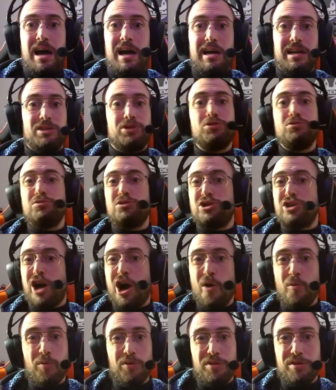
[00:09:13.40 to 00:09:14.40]
two
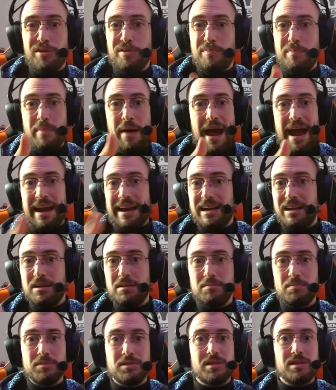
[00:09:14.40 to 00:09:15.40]
shot with
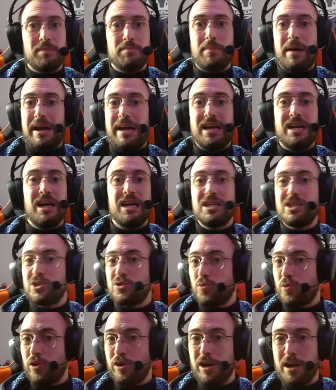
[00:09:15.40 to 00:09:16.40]
magnums. My guns
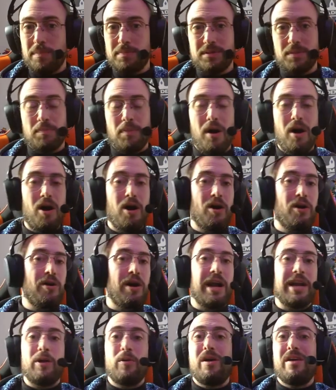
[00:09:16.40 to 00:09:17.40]
weren't up to par.
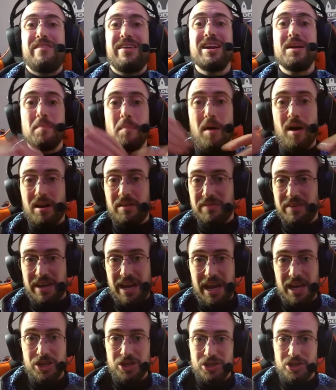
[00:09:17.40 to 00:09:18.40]
I don't have any
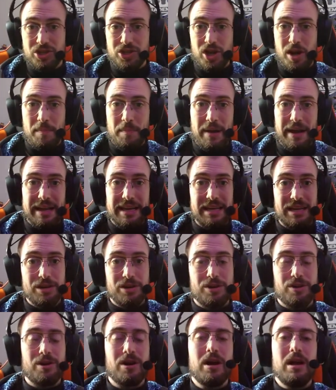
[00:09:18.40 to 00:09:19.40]
modifications on my
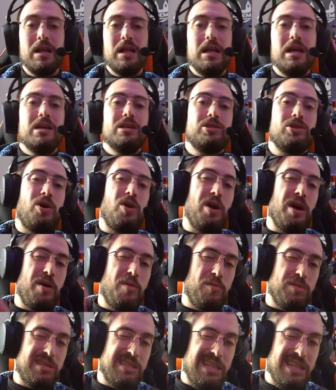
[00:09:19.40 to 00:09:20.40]
gear, so it
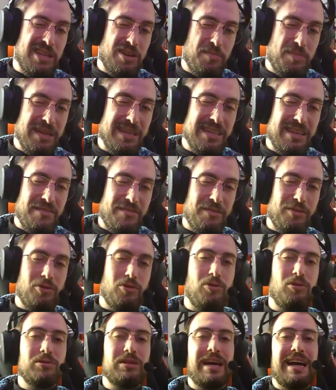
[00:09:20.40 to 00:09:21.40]
was a little bit
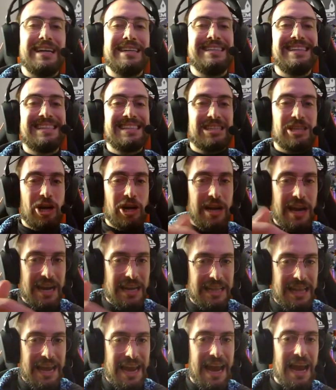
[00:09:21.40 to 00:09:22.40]
difficult. I did start
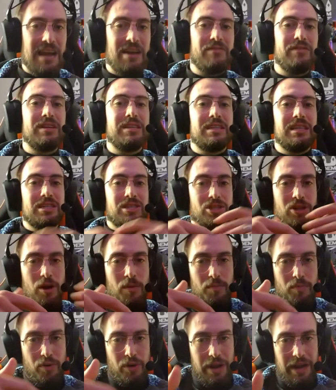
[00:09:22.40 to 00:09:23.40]
getting the hang of it, did
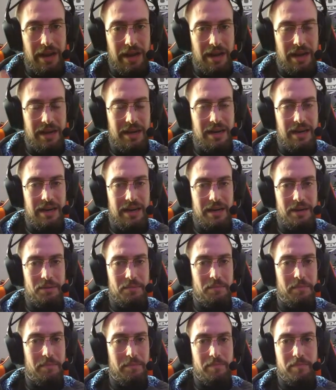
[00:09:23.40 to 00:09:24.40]
start putting
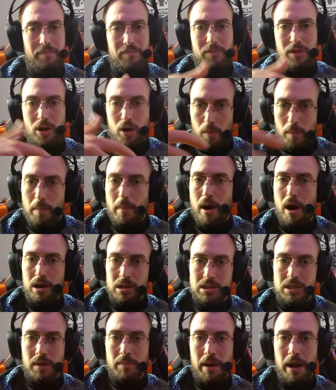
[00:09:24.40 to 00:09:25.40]

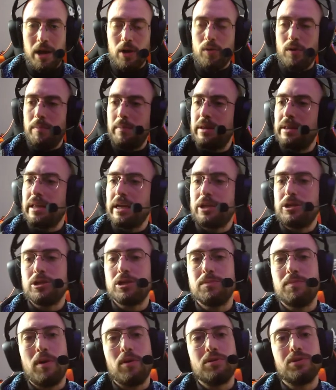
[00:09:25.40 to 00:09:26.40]
mods on my equipment like you're
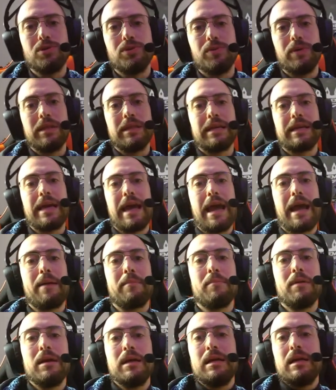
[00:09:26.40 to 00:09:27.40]
supposed to in the
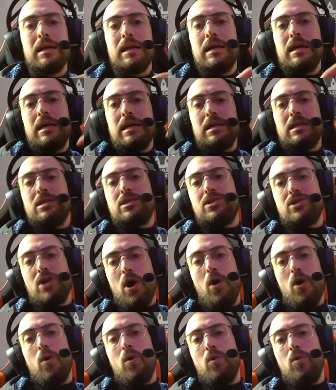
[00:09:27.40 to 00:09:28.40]
game.
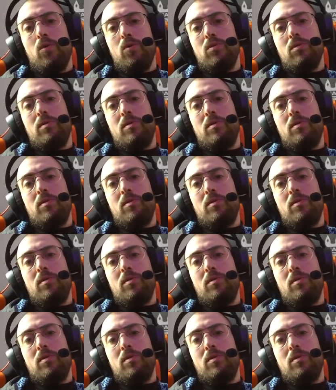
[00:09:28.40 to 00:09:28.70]
So